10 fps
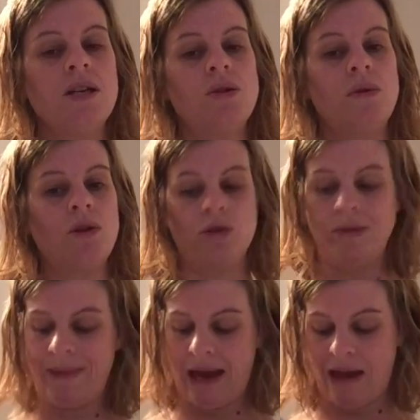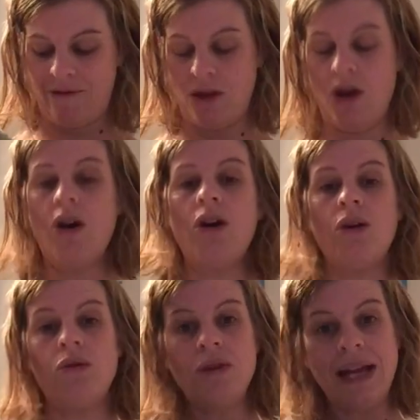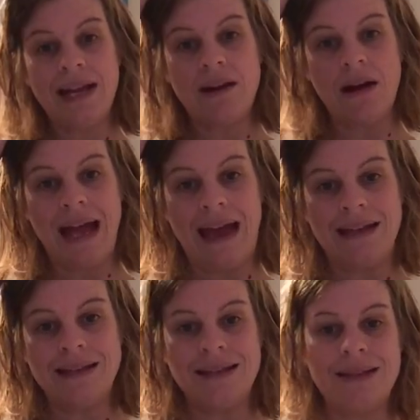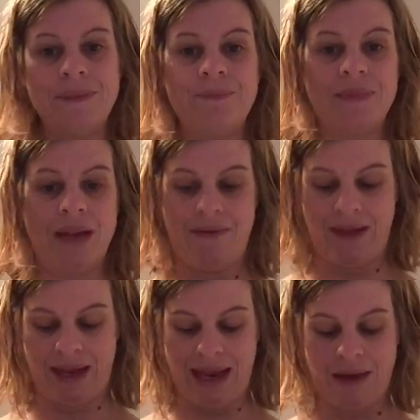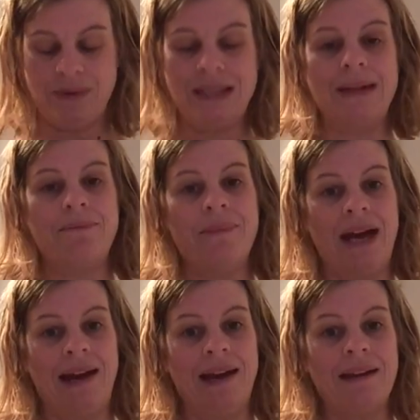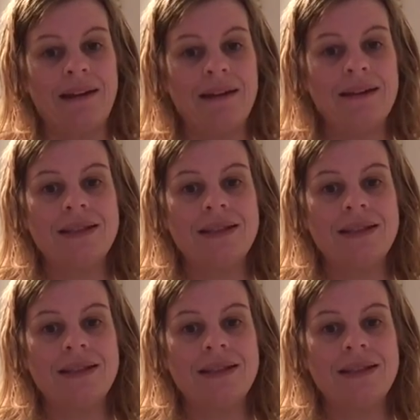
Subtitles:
So we thought about having the whole in our heads and then counting back,